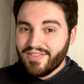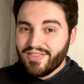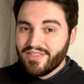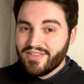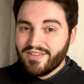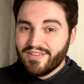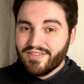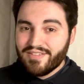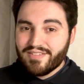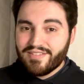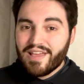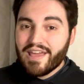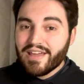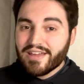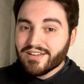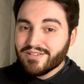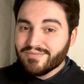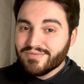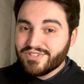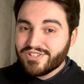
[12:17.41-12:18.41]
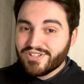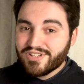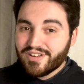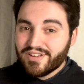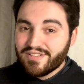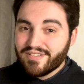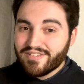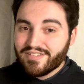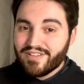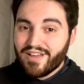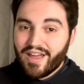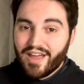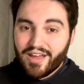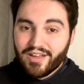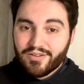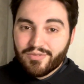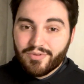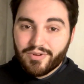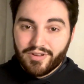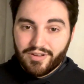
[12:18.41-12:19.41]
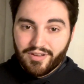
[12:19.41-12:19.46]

the same shit sandwich.